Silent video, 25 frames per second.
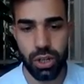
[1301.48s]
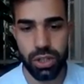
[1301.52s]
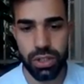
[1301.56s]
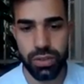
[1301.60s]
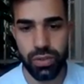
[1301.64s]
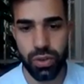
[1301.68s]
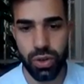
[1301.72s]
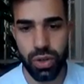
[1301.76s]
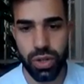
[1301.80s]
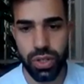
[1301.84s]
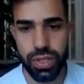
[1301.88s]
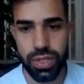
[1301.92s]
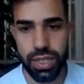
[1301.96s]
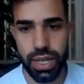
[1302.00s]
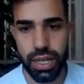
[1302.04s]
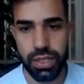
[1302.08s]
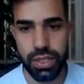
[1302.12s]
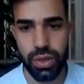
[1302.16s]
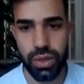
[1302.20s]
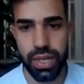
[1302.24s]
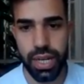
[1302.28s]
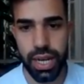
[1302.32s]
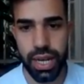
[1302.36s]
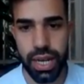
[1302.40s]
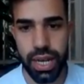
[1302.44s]
Quds Force
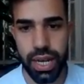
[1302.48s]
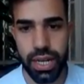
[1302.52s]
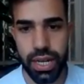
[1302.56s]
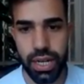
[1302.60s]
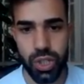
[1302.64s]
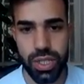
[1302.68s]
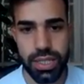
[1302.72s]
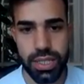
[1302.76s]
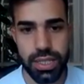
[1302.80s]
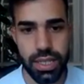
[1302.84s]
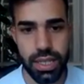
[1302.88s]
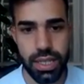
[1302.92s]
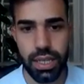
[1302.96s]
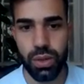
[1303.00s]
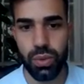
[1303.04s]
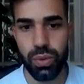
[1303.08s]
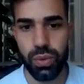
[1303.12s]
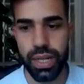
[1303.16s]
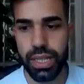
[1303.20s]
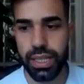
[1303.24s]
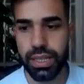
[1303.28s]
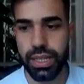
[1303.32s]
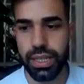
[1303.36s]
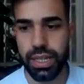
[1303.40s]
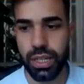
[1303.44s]
under the
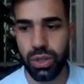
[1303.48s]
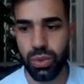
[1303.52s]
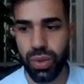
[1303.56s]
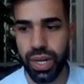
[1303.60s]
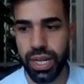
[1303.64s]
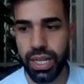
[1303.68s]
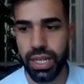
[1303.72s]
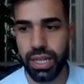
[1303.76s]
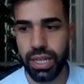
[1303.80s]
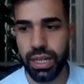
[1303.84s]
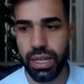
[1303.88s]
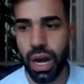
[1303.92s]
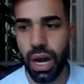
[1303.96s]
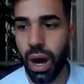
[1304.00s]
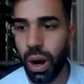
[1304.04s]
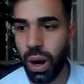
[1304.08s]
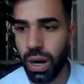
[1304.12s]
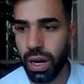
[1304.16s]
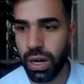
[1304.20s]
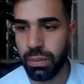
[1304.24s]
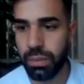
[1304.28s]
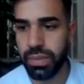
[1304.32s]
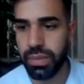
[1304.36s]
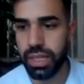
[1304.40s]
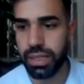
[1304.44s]
IRGC, really the Iranian
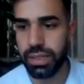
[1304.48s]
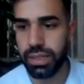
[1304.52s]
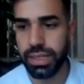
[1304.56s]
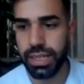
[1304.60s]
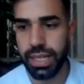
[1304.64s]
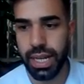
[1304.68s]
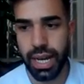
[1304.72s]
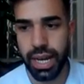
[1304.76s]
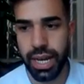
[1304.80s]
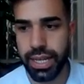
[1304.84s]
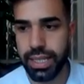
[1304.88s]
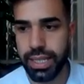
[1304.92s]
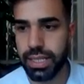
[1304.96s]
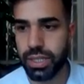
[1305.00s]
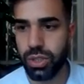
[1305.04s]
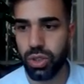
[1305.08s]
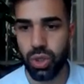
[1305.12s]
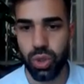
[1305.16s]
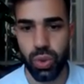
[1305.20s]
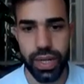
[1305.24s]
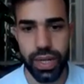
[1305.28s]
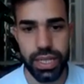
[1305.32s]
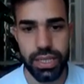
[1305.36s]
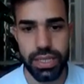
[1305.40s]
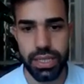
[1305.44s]
arm that guides
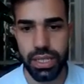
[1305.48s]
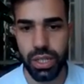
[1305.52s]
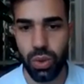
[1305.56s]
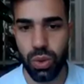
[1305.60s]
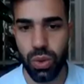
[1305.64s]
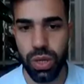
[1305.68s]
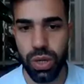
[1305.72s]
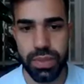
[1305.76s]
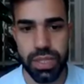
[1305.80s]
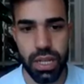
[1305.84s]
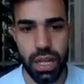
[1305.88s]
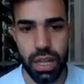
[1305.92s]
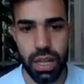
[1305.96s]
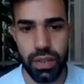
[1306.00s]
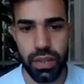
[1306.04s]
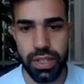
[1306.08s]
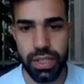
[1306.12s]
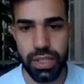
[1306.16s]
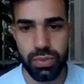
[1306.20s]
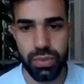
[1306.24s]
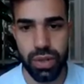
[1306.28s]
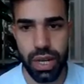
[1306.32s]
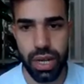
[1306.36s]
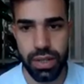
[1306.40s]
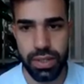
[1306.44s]
and trains and equips all
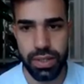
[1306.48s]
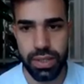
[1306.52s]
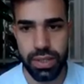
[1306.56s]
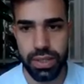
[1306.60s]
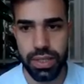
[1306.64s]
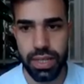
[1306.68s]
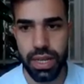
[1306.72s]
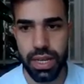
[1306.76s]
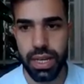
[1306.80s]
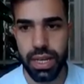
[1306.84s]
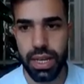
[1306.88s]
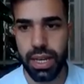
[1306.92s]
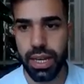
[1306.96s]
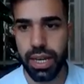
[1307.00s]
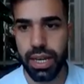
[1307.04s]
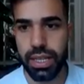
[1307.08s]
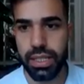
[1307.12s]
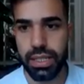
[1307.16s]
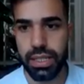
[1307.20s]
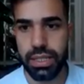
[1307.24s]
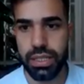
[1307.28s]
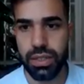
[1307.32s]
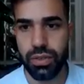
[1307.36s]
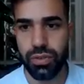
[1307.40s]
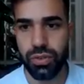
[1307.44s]
of these proxies.
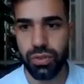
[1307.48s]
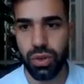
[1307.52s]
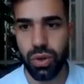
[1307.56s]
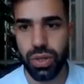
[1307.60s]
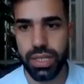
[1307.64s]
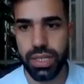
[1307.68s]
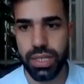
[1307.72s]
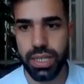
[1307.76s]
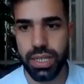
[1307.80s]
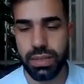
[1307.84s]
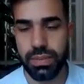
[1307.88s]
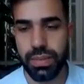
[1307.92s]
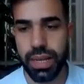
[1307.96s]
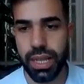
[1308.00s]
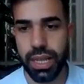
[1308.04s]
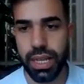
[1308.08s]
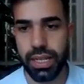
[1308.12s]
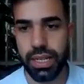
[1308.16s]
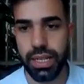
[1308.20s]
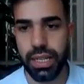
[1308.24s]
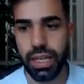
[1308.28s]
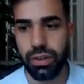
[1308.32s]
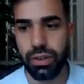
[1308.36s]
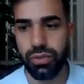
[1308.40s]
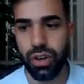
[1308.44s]
And this is, of course,
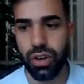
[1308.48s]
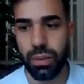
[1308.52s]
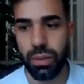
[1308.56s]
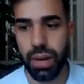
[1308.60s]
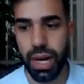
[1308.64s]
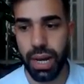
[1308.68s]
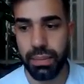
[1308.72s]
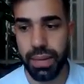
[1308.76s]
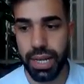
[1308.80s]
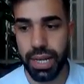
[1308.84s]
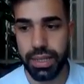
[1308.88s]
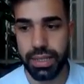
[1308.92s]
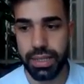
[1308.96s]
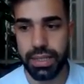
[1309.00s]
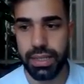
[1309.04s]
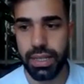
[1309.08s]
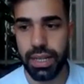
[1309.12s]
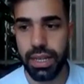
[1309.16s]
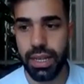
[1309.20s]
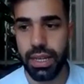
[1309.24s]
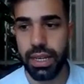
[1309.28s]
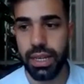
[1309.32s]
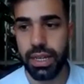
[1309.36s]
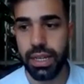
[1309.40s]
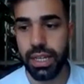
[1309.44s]
Ismail Haniyeh from
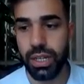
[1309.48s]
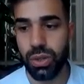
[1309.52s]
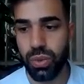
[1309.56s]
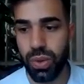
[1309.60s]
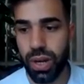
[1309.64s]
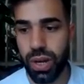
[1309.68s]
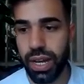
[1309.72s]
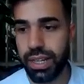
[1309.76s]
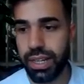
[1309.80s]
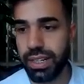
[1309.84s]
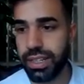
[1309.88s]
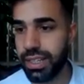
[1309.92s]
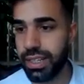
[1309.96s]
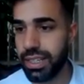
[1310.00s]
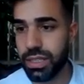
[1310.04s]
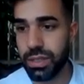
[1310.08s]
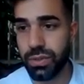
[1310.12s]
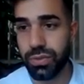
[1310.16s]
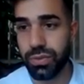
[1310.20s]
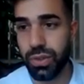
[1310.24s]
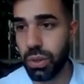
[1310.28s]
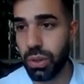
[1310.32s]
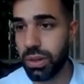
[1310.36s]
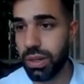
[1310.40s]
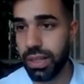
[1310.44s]
Hamas. Iran
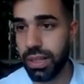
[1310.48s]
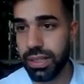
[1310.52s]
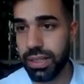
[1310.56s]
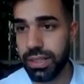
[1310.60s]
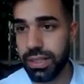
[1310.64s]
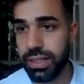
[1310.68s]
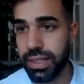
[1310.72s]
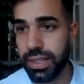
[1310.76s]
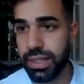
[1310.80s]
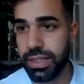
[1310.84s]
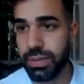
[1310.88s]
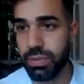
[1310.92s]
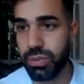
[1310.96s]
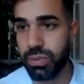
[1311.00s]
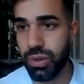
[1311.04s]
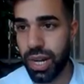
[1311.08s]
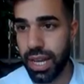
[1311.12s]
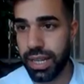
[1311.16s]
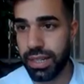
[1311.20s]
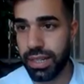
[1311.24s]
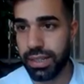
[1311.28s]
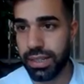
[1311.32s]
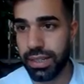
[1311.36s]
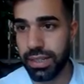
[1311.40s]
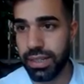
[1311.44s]
is vocal and takes
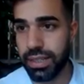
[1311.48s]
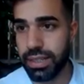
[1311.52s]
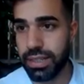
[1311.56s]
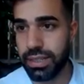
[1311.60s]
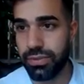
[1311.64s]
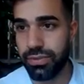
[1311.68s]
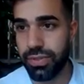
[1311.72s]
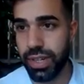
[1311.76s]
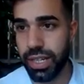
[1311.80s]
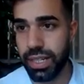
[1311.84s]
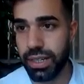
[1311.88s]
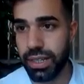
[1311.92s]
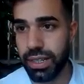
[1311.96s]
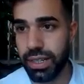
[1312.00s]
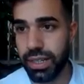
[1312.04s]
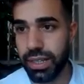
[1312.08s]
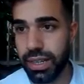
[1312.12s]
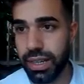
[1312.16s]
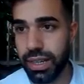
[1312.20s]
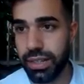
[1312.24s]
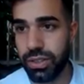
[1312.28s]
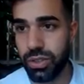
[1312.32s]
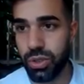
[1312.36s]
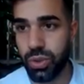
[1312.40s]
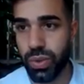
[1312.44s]
pride in its
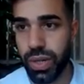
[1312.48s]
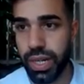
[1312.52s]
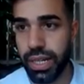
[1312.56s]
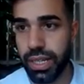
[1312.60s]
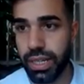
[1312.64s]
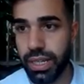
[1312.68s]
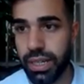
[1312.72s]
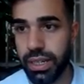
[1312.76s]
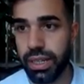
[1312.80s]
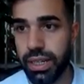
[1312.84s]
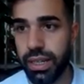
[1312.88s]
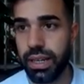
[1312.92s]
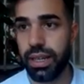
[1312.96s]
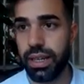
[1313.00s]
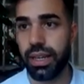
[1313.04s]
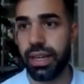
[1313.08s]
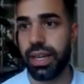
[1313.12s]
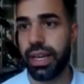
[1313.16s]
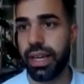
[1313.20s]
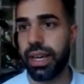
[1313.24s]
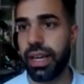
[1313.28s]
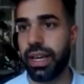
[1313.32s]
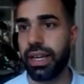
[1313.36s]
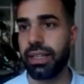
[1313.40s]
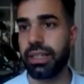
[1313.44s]
funding and training
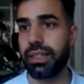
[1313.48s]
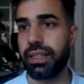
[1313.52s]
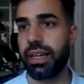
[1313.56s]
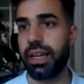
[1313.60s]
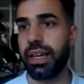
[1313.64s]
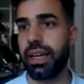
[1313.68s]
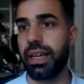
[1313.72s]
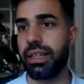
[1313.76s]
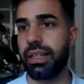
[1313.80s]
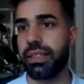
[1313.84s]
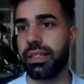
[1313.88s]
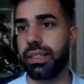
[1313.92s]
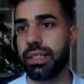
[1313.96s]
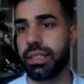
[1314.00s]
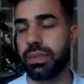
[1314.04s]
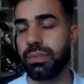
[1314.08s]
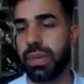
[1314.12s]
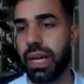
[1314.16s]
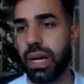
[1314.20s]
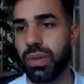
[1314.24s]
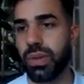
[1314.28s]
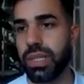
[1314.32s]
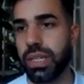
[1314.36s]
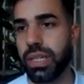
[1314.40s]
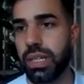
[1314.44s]
and
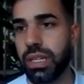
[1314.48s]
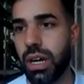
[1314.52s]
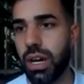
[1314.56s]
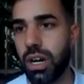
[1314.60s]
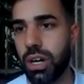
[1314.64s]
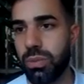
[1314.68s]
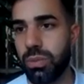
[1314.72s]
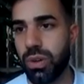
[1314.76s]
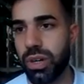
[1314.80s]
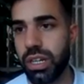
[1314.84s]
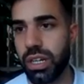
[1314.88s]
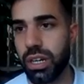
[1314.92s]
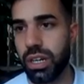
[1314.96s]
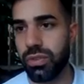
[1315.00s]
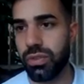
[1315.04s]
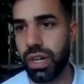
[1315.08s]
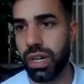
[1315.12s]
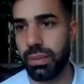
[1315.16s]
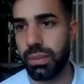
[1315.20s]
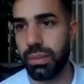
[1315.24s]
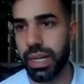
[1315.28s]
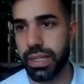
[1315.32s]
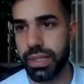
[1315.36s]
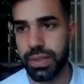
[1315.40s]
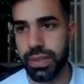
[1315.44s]
espousing and harboring
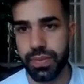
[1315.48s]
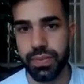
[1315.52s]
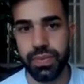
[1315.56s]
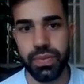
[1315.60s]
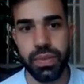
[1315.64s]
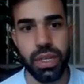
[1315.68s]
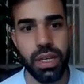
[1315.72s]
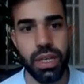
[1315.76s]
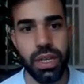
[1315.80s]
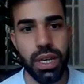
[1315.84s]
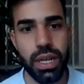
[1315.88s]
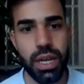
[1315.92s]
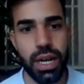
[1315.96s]
of Hamas.